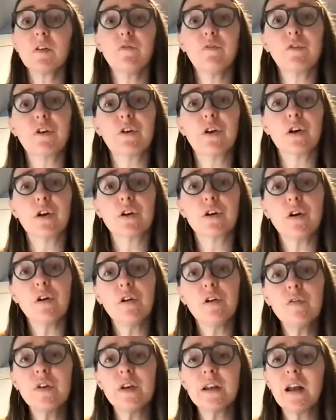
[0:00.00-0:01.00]
For
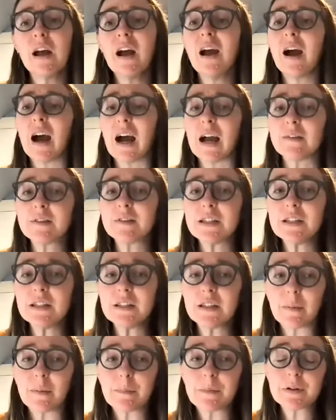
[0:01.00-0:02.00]
COVID, I've seen
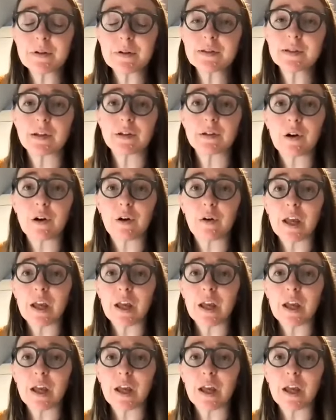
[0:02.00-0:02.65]
numbers that go